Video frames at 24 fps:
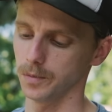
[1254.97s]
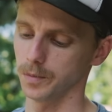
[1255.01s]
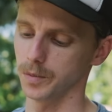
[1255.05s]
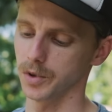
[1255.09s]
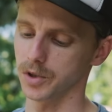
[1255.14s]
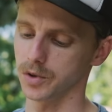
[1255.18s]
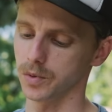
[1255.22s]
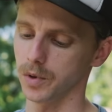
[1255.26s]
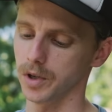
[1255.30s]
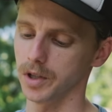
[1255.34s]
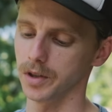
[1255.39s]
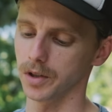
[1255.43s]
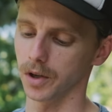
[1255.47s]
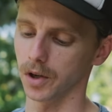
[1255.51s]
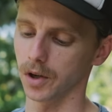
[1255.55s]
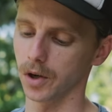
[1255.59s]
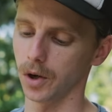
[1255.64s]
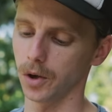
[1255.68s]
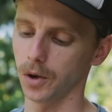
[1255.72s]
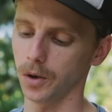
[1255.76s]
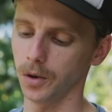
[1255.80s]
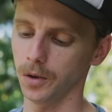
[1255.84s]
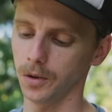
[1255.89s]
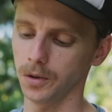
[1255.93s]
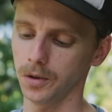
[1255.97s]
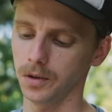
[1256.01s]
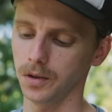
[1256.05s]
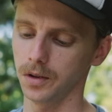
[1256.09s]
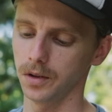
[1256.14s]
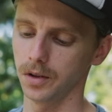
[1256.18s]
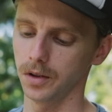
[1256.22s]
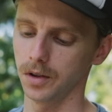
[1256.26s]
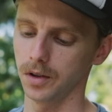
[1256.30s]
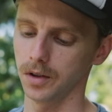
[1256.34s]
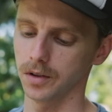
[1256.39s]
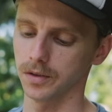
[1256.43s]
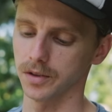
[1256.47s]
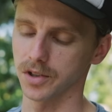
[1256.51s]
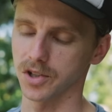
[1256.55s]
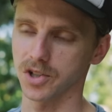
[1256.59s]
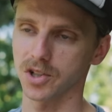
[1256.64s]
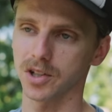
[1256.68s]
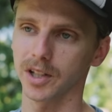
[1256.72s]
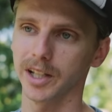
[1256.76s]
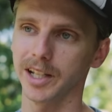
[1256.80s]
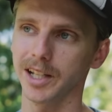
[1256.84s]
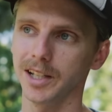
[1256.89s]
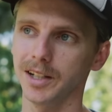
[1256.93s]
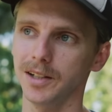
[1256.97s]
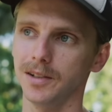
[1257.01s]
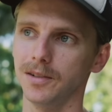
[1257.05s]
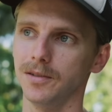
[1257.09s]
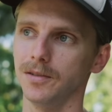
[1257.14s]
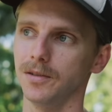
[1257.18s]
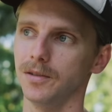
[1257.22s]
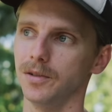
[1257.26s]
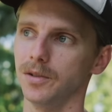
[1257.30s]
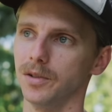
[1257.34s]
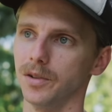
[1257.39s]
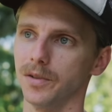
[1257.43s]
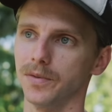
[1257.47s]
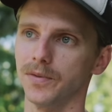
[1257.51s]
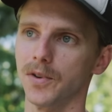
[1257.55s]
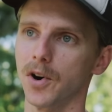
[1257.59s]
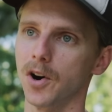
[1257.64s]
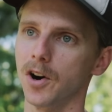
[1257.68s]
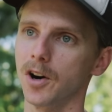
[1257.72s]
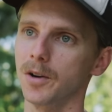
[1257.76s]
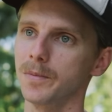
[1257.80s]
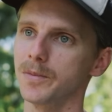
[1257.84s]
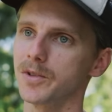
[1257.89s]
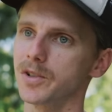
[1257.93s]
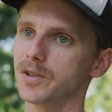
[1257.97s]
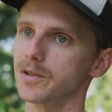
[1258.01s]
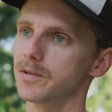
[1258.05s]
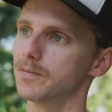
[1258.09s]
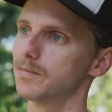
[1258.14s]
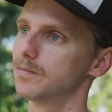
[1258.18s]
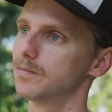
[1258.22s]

Between the coal, the slate, the farms,